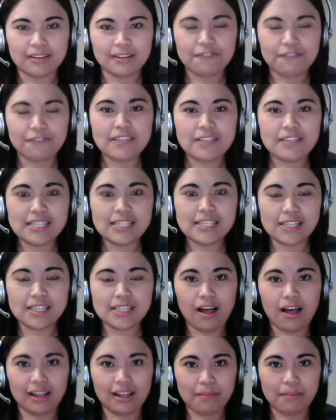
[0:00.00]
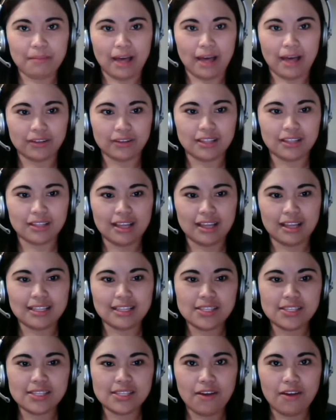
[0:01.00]
This is all about
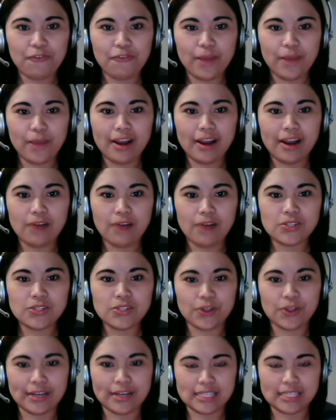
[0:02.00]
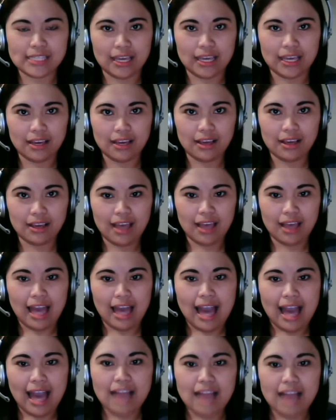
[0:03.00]
the software outsourcing,
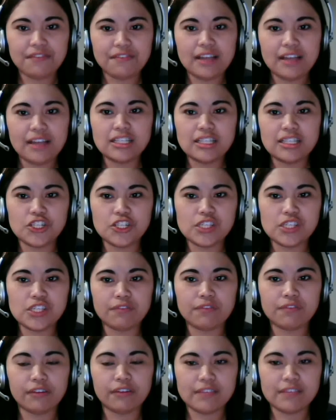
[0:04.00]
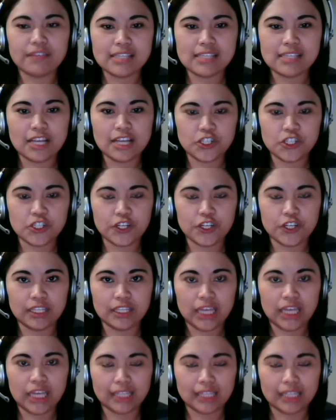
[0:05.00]
advantages for
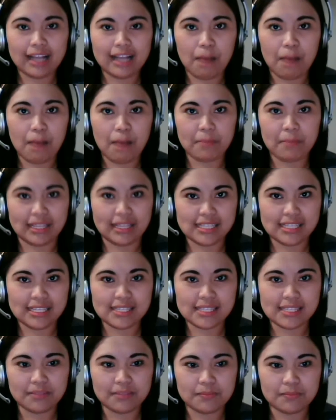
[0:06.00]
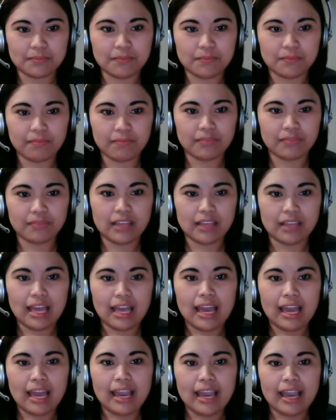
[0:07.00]
recession-hit companies.
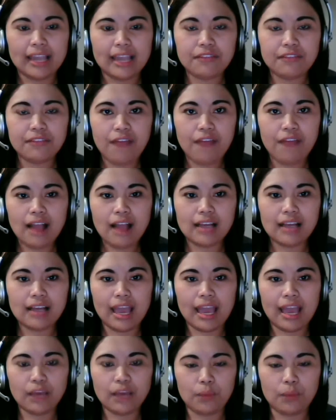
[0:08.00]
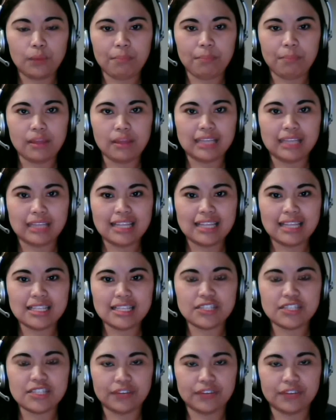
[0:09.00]
In rank equipment
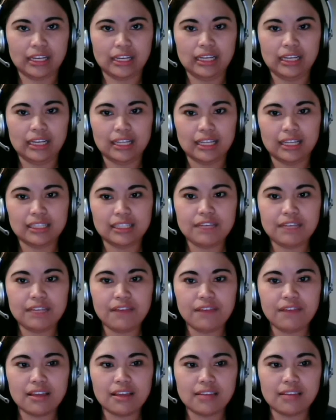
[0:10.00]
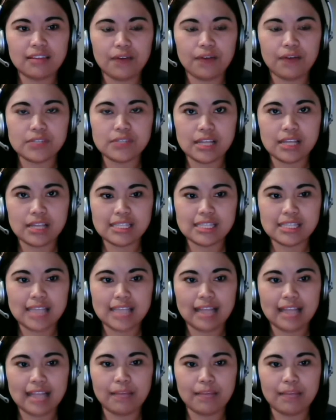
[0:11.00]
industry, leaving thousands
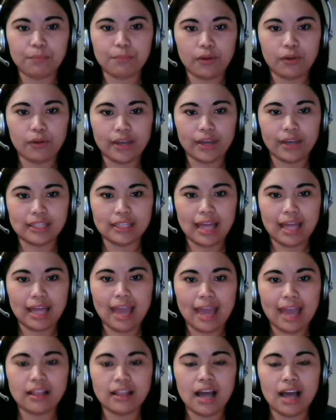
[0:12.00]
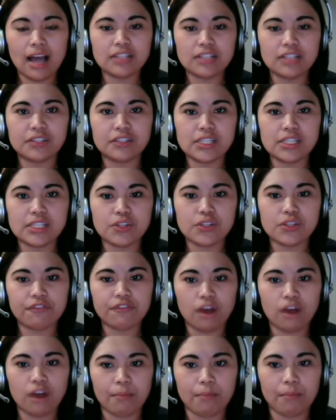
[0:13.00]
unemployed and hundreds
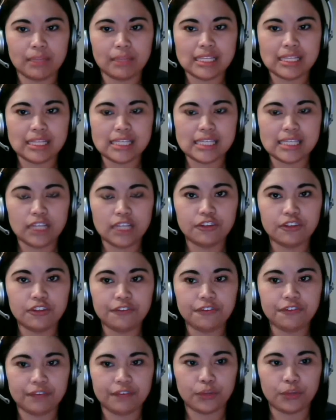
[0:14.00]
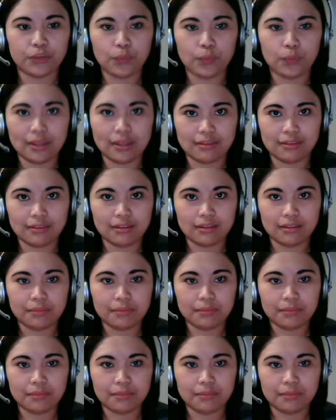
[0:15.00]
of companies interfere with,